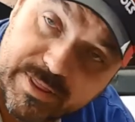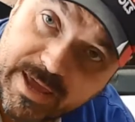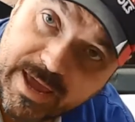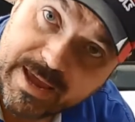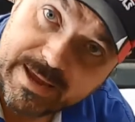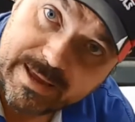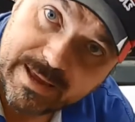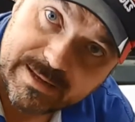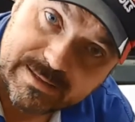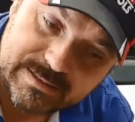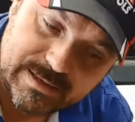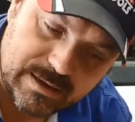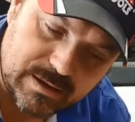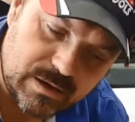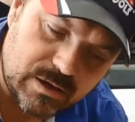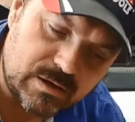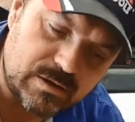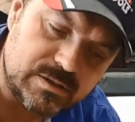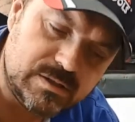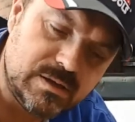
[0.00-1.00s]
the head gasket
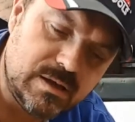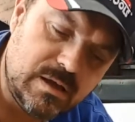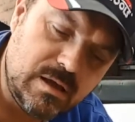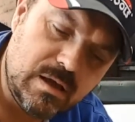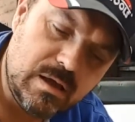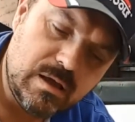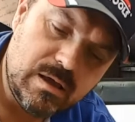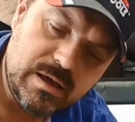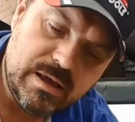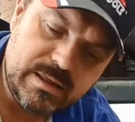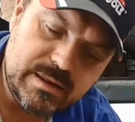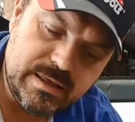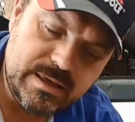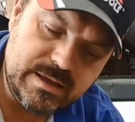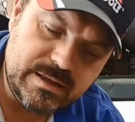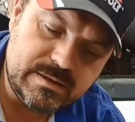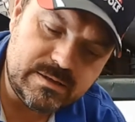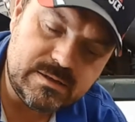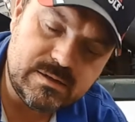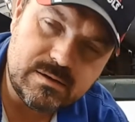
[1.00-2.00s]
goes. It
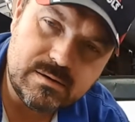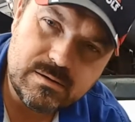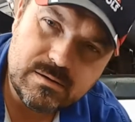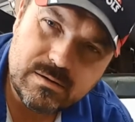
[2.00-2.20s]
needs